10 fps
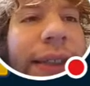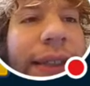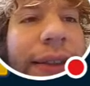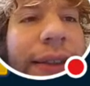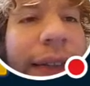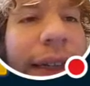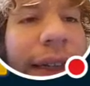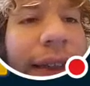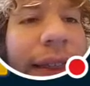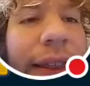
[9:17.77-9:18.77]
It's
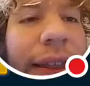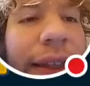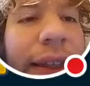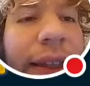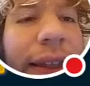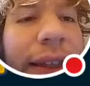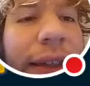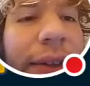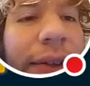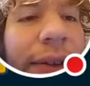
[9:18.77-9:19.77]
not the
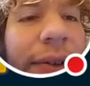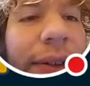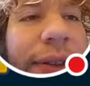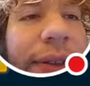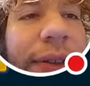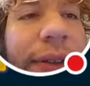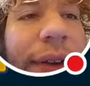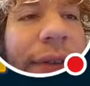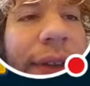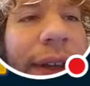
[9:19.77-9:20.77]
lowest
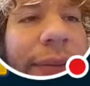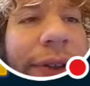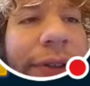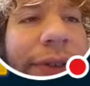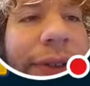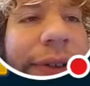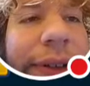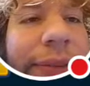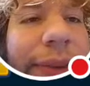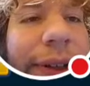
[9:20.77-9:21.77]
of damage for
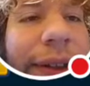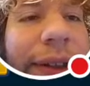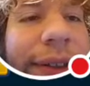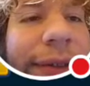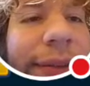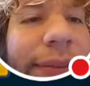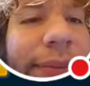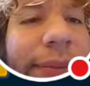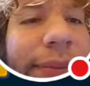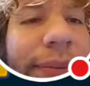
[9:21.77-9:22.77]
mythics.
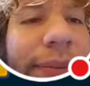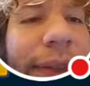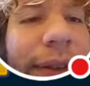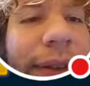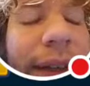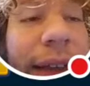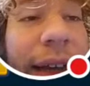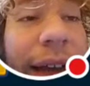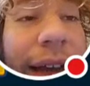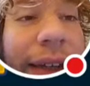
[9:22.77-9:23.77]
It's not the
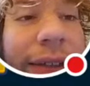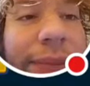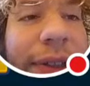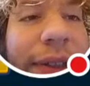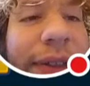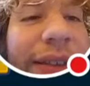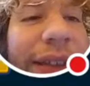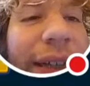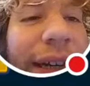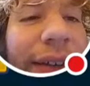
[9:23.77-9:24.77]
highest, but
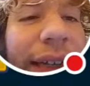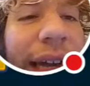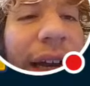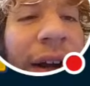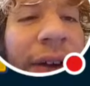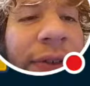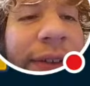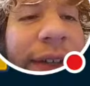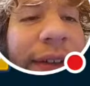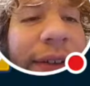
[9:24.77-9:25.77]
I'd say all of
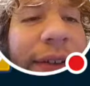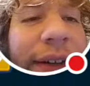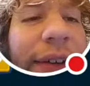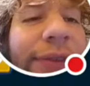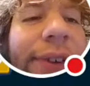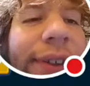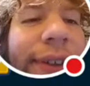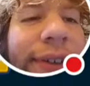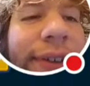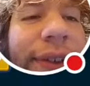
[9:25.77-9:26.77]
his stats are average.
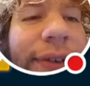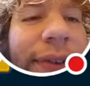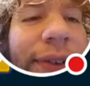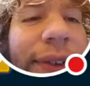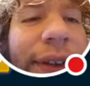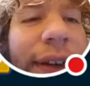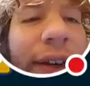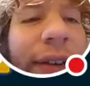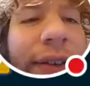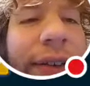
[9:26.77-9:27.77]
That's just the first thing you
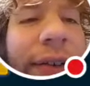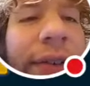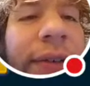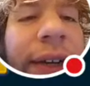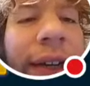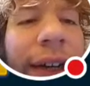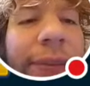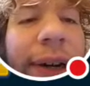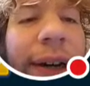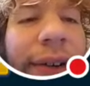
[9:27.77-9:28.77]
gotta know
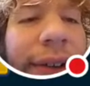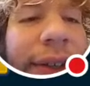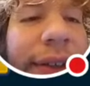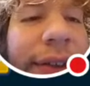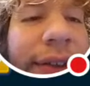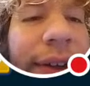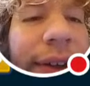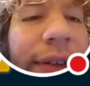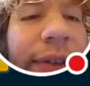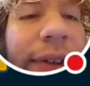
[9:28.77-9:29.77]
about Erkin. There's
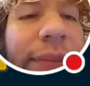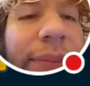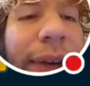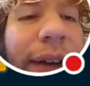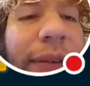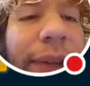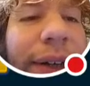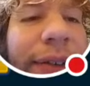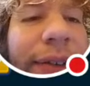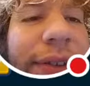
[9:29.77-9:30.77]
nothing really bad
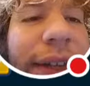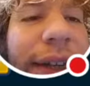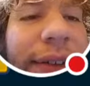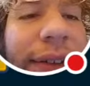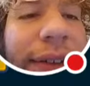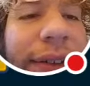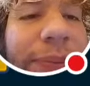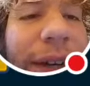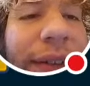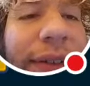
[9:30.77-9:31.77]
about his stats. His
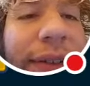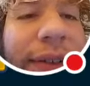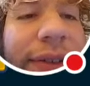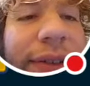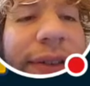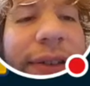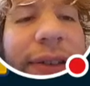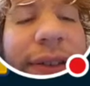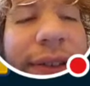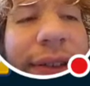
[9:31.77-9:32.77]
stats are
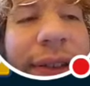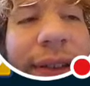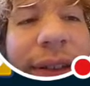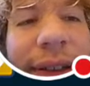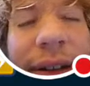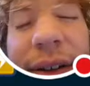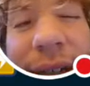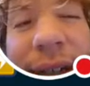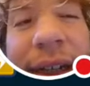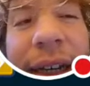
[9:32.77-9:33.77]
consistent, all
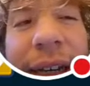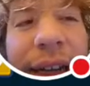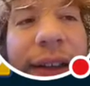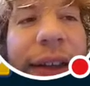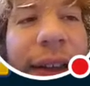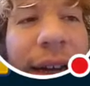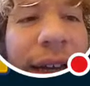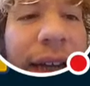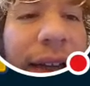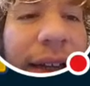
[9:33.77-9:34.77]
right. I
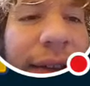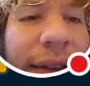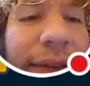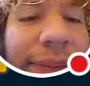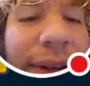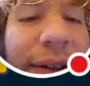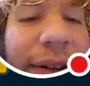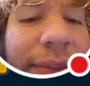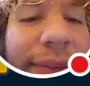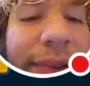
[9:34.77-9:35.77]
kind of like to compare
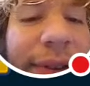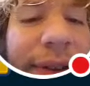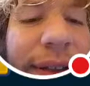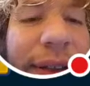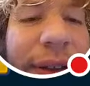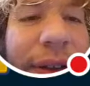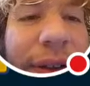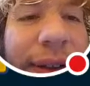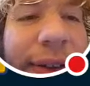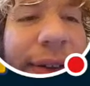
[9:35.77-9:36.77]
him to like
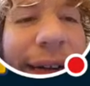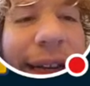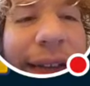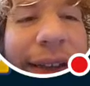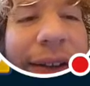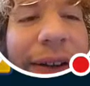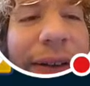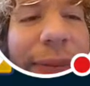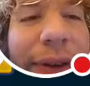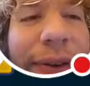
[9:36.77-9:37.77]
Ukaduma. I like to call
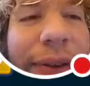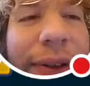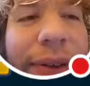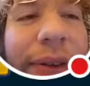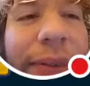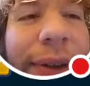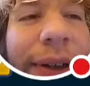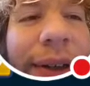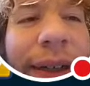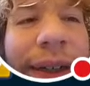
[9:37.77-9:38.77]
him the
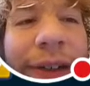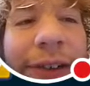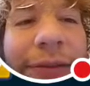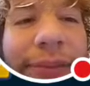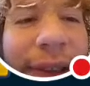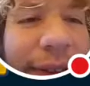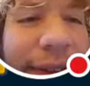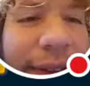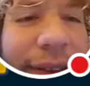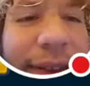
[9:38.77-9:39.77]
Ukaduma of
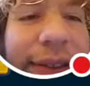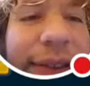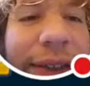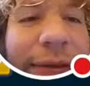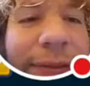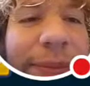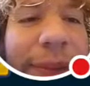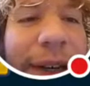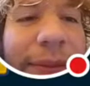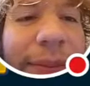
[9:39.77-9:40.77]
mythics. He doesn't have
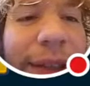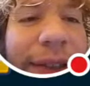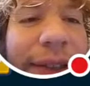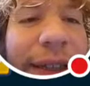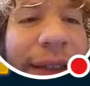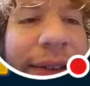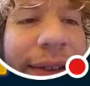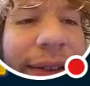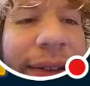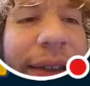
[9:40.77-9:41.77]
bad base stats.
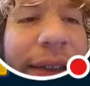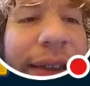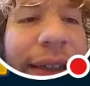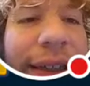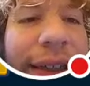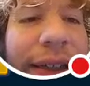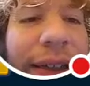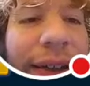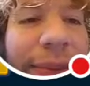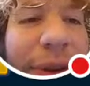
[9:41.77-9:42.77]
They're not
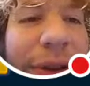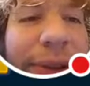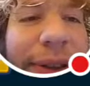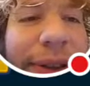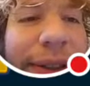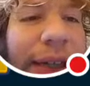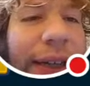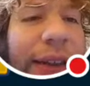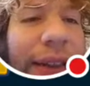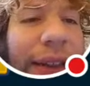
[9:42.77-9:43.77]
terrible, but they're
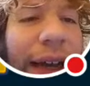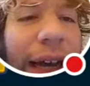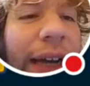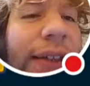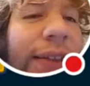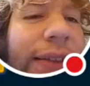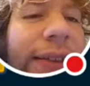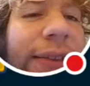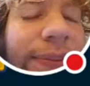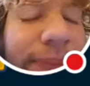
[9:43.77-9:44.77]
not the highest.